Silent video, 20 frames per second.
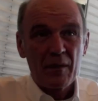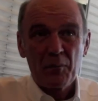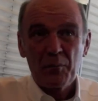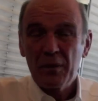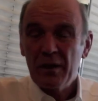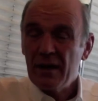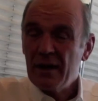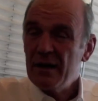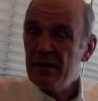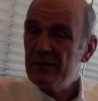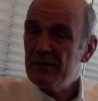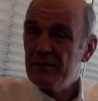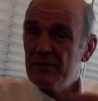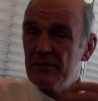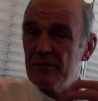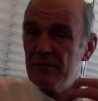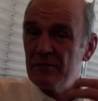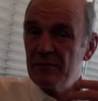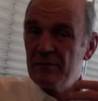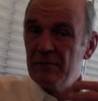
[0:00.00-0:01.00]
We had
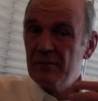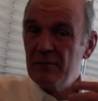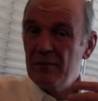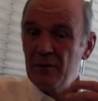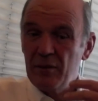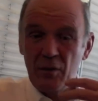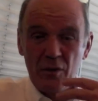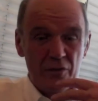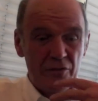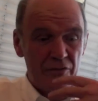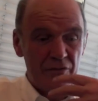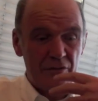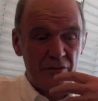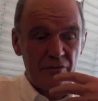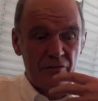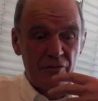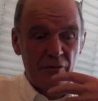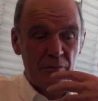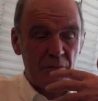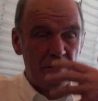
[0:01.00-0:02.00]
lost
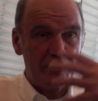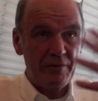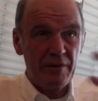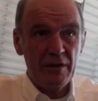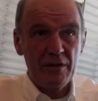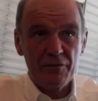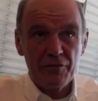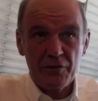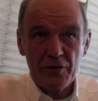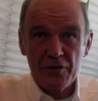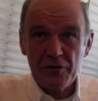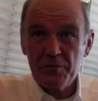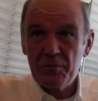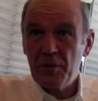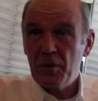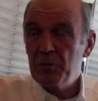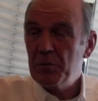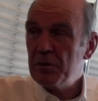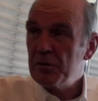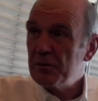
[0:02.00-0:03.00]
from the very first
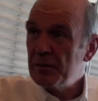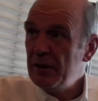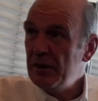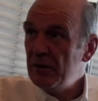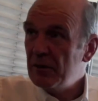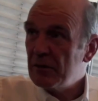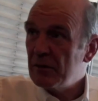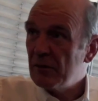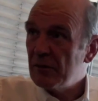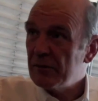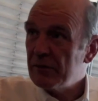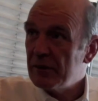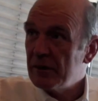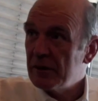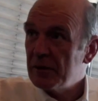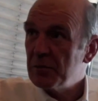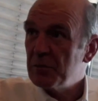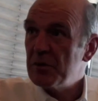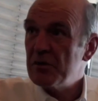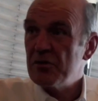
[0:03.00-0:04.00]
moment radio
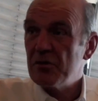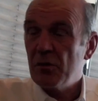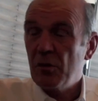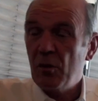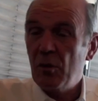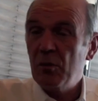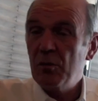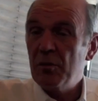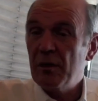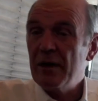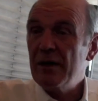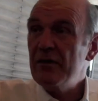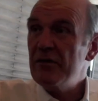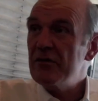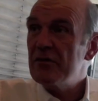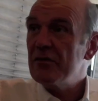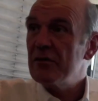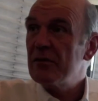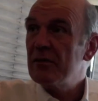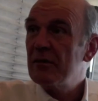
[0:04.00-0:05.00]
contact, which
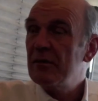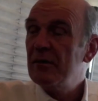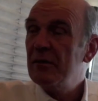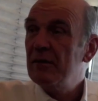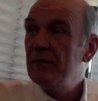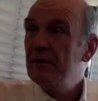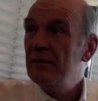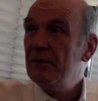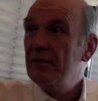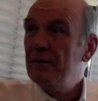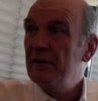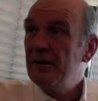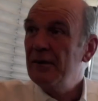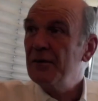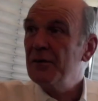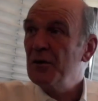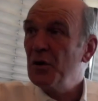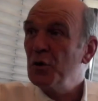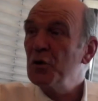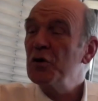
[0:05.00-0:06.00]
always
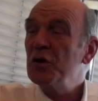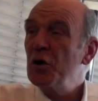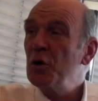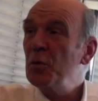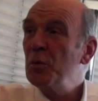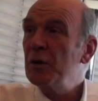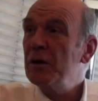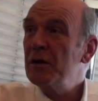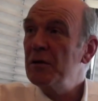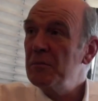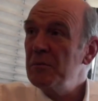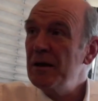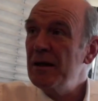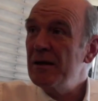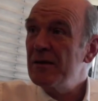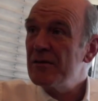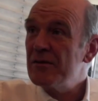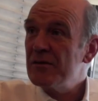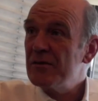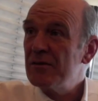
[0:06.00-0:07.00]
you don't know what it
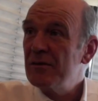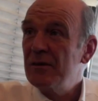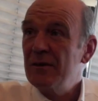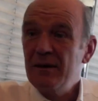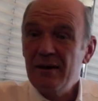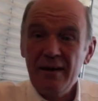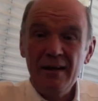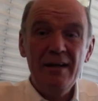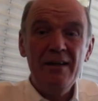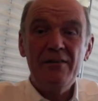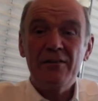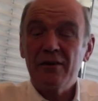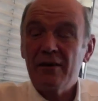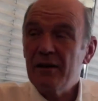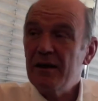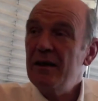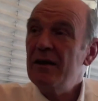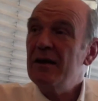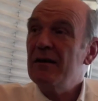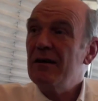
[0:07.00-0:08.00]
means. Either
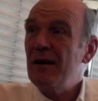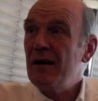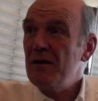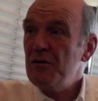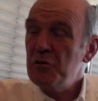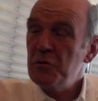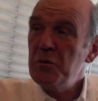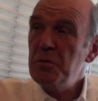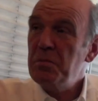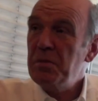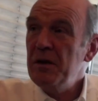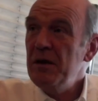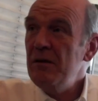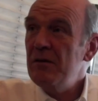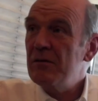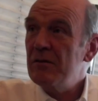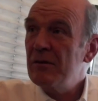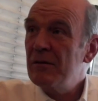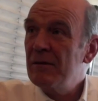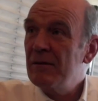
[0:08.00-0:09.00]
he can't repeat,